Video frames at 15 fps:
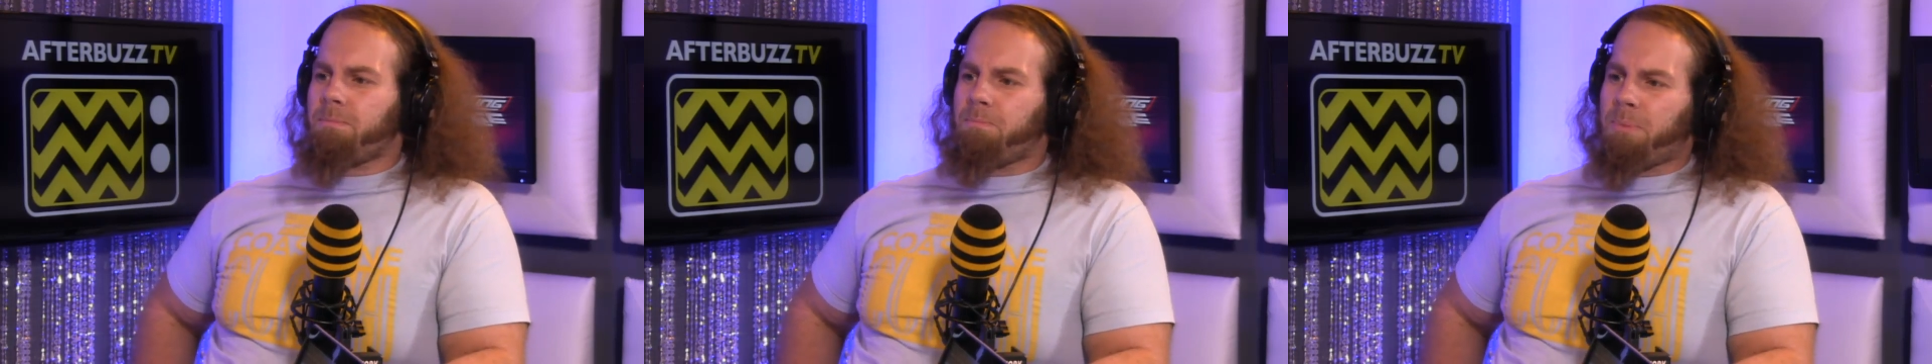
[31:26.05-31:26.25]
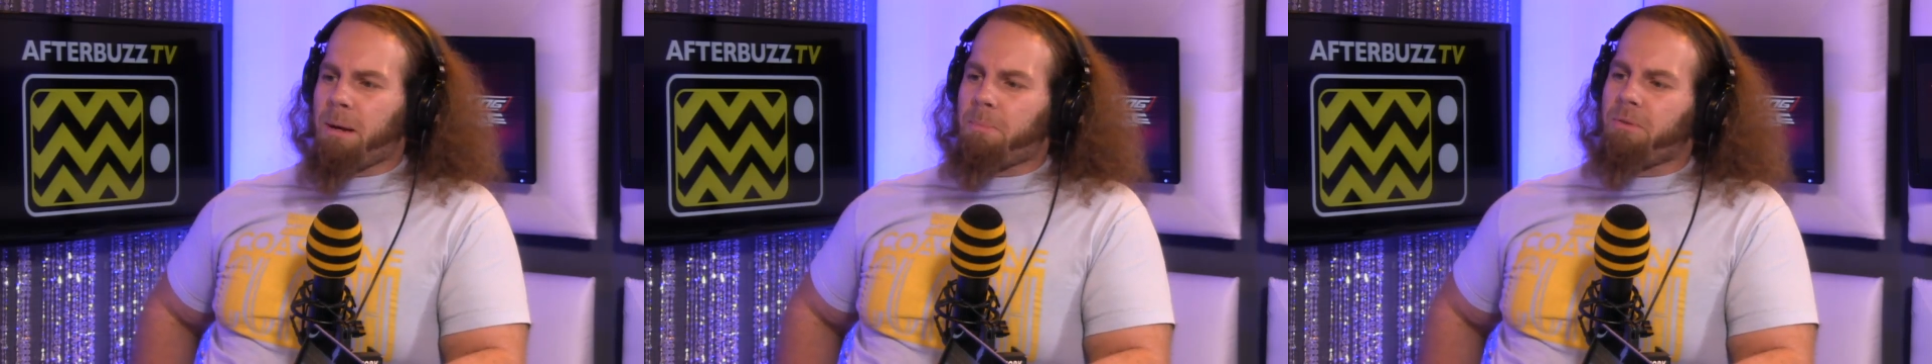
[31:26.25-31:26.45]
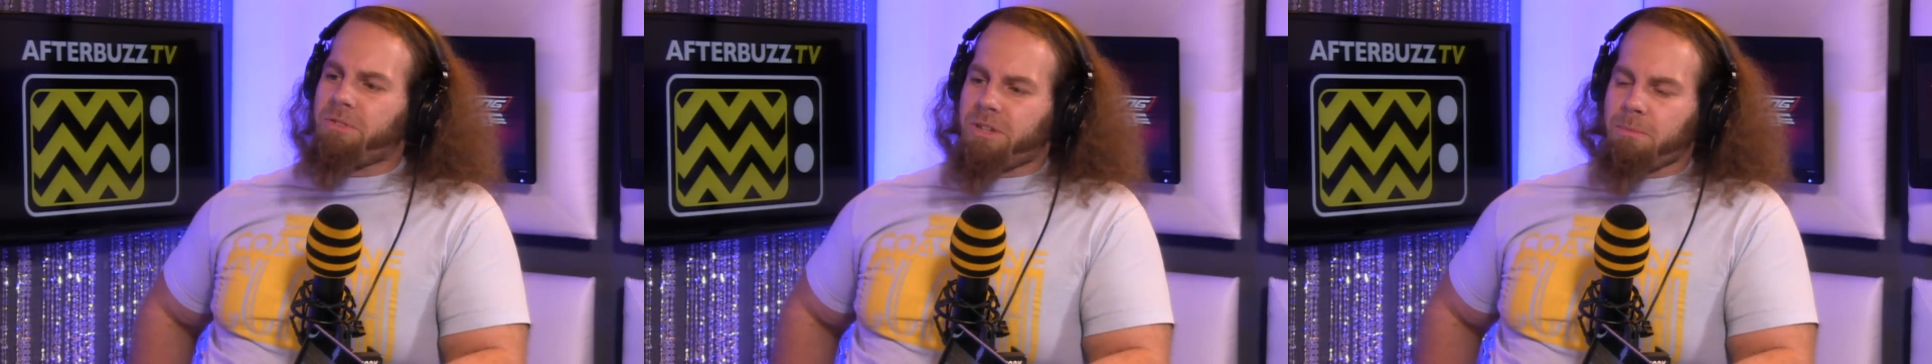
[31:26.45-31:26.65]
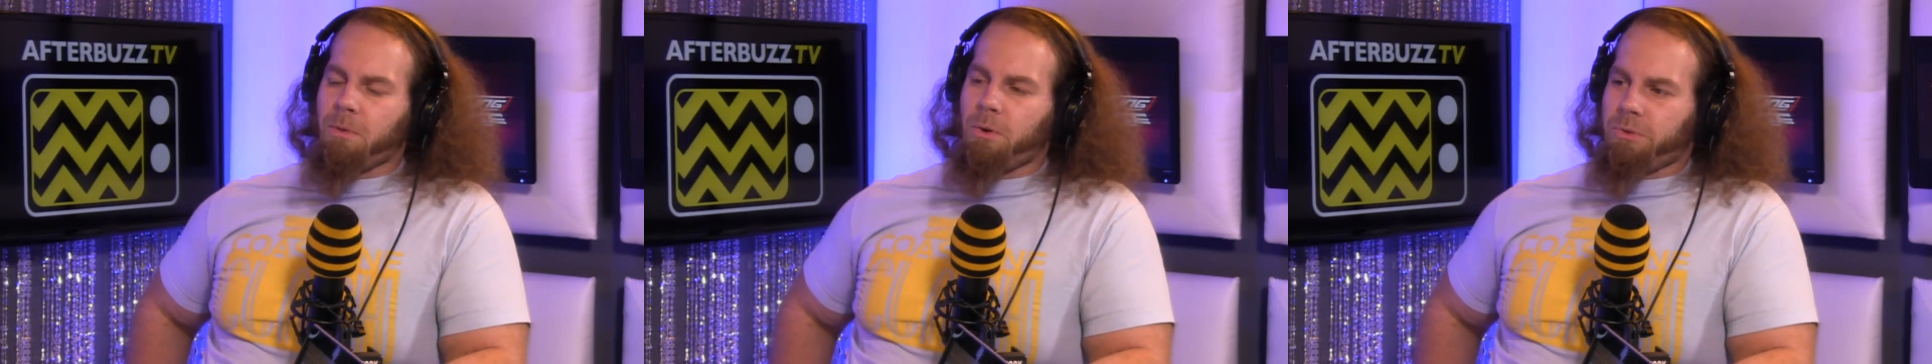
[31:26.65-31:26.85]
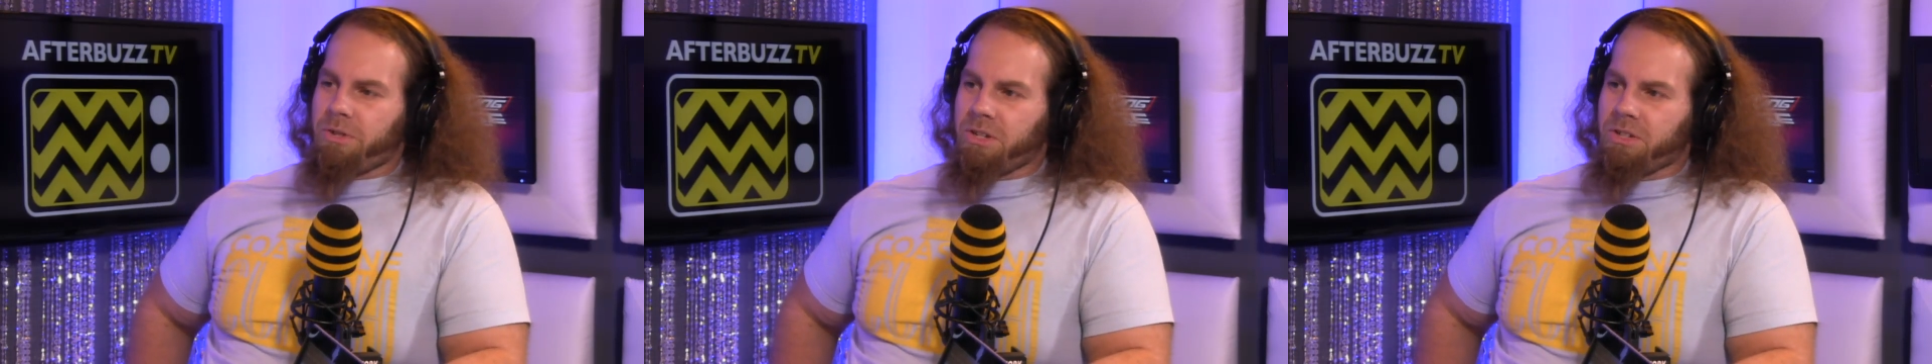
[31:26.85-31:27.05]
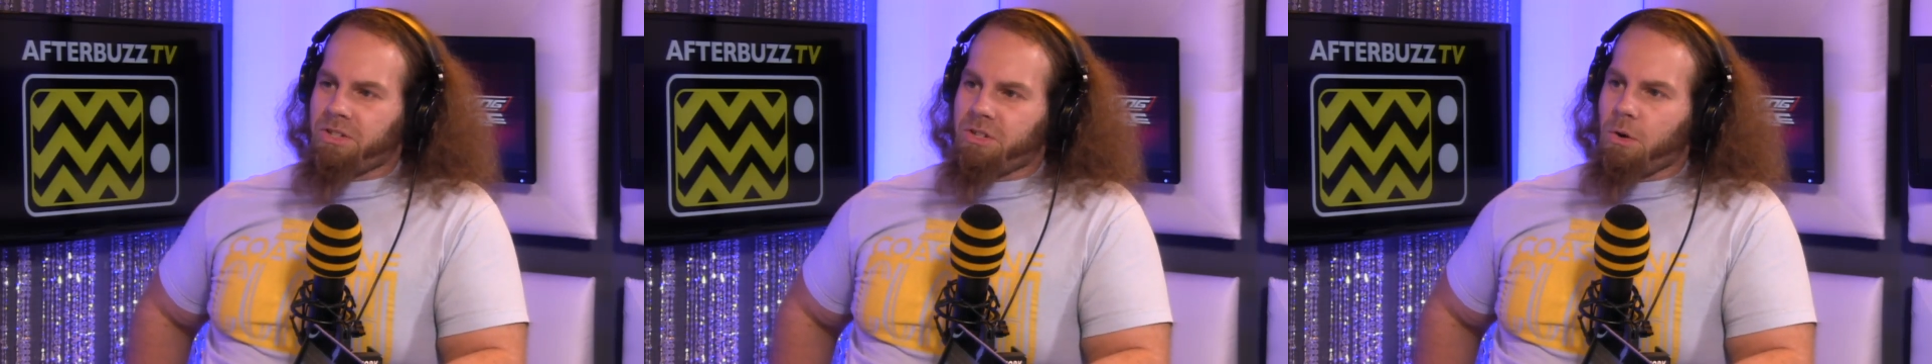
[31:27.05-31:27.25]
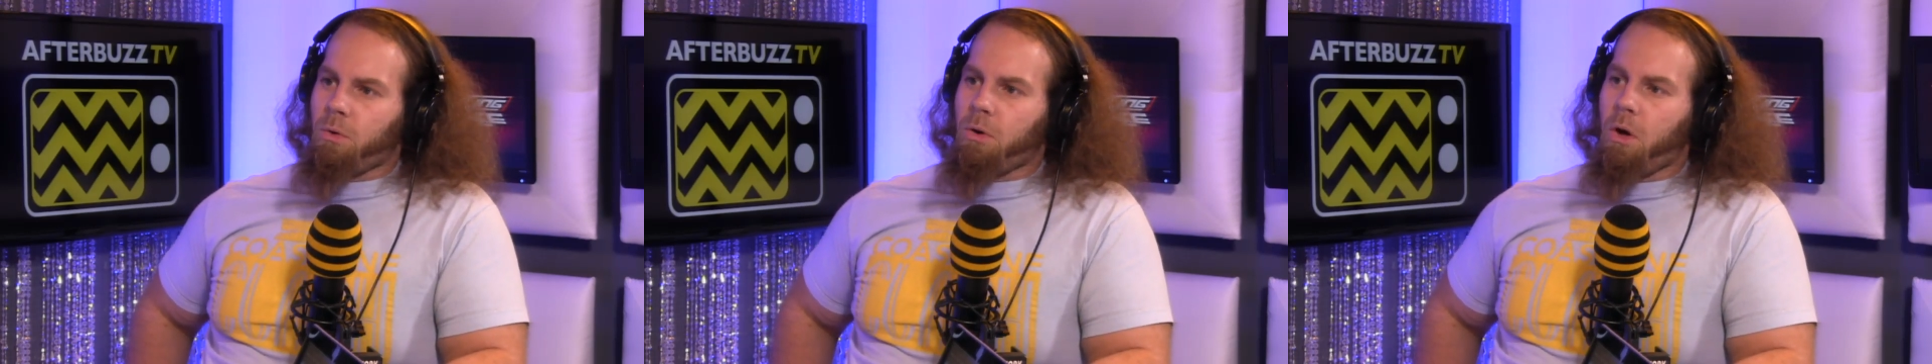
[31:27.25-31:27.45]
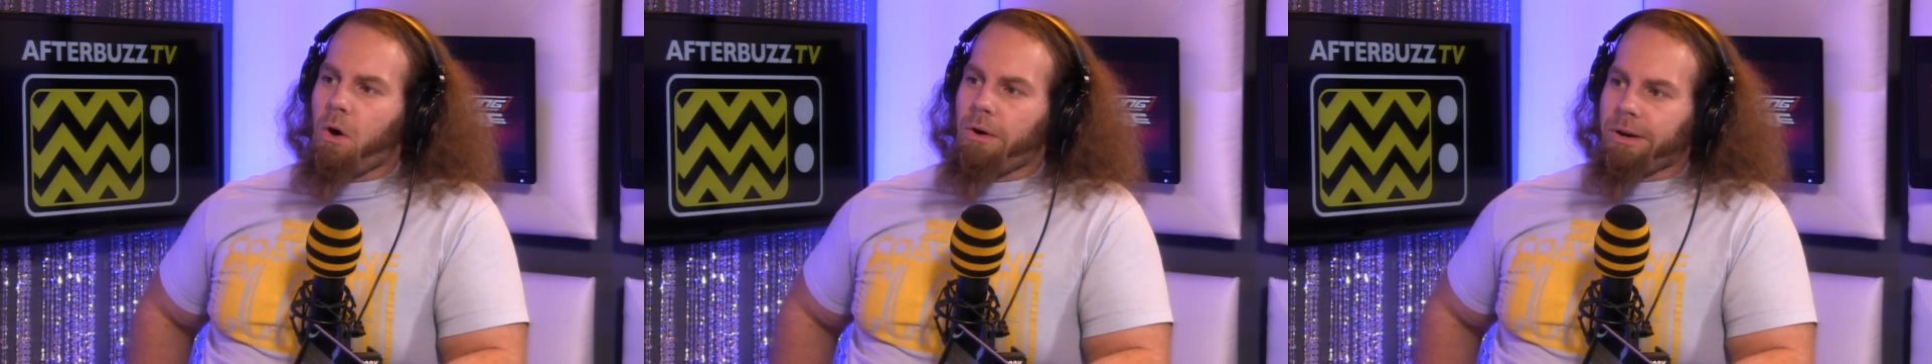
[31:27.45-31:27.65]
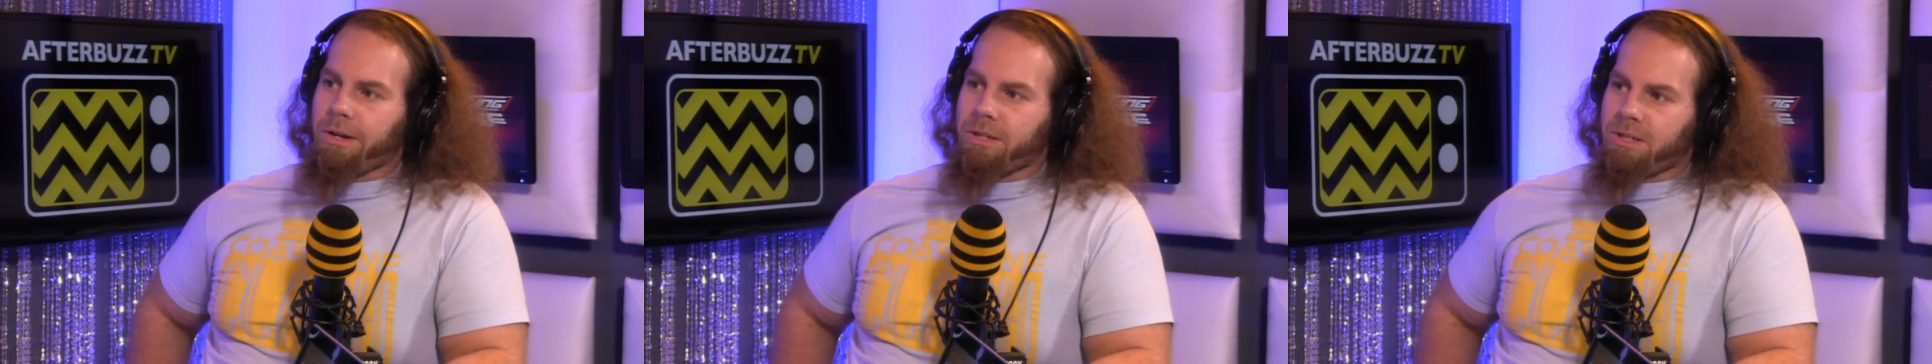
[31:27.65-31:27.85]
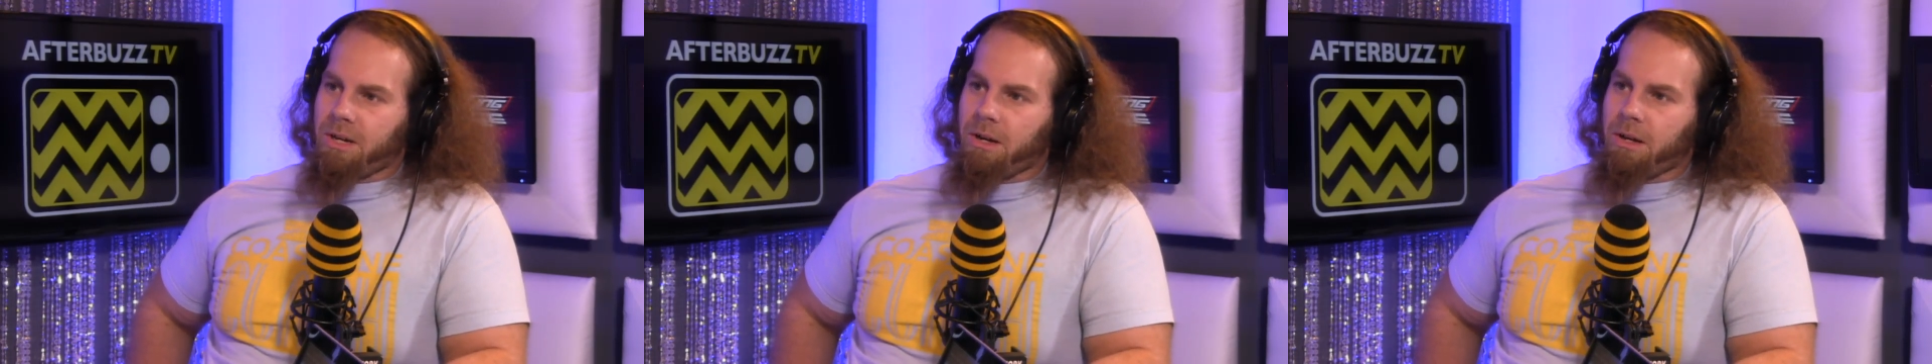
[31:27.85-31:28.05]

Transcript: people's emotions so long until